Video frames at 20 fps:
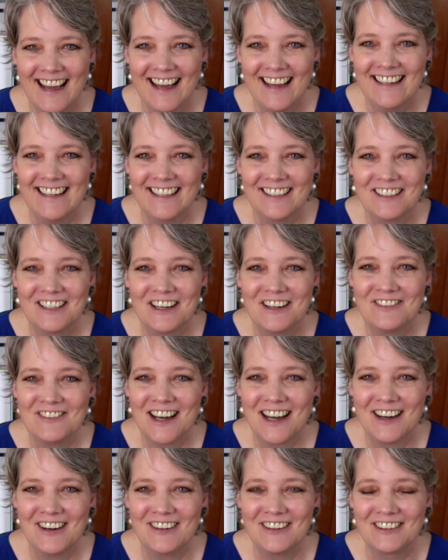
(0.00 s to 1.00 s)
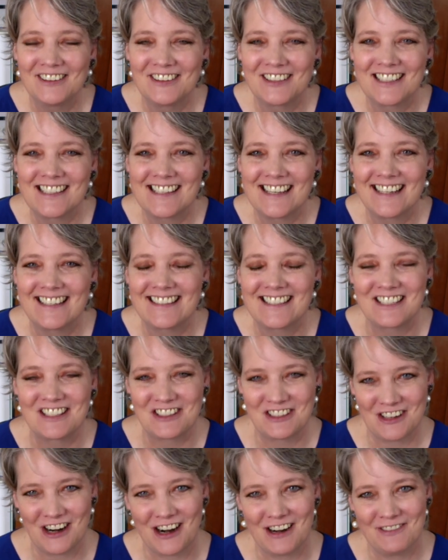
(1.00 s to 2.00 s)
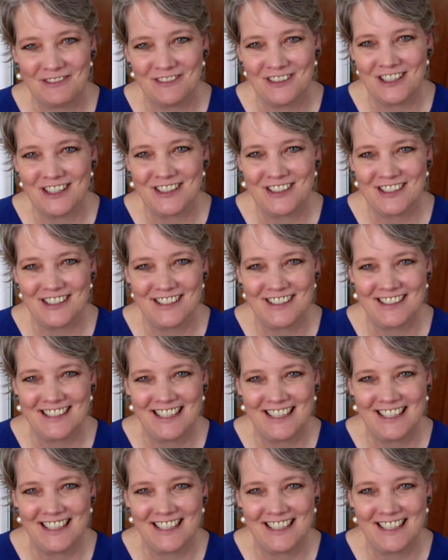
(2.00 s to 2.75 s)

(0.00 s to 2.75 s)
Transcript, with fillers: And I love how it looks like the starfish is